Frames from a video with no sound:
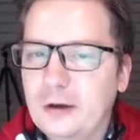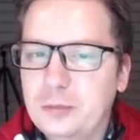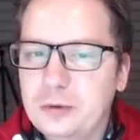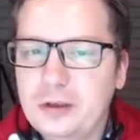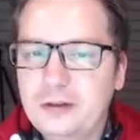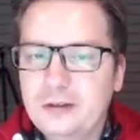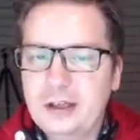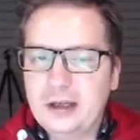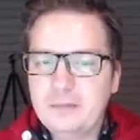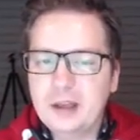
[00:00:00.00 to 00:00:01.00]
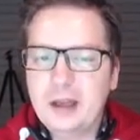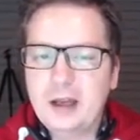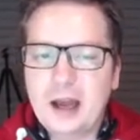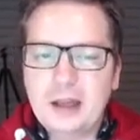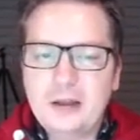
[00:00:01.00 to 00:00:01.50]
options here.
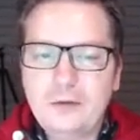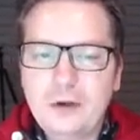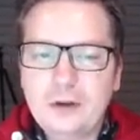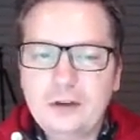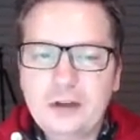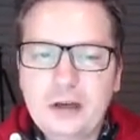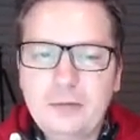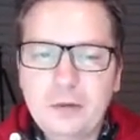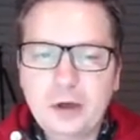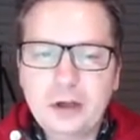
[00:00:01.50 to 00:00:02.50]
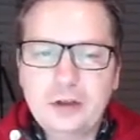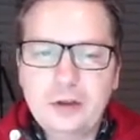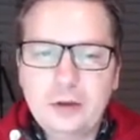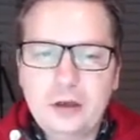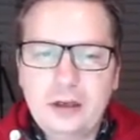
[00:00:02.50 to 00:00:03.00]
And the first thing we want to
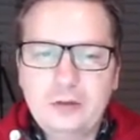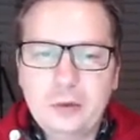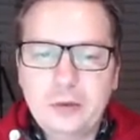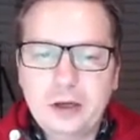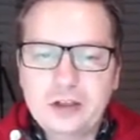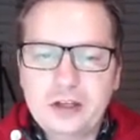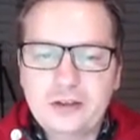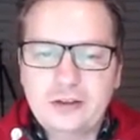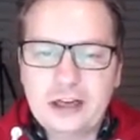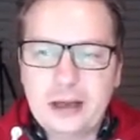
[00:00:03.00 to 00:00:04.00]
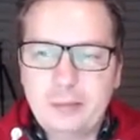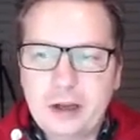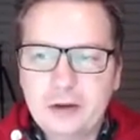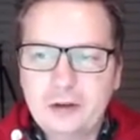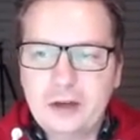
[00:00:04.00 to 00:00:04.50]
do is we want to just set up
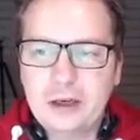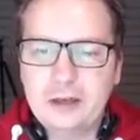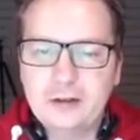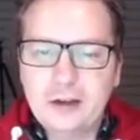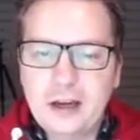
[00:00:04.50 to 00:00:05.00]
our settings.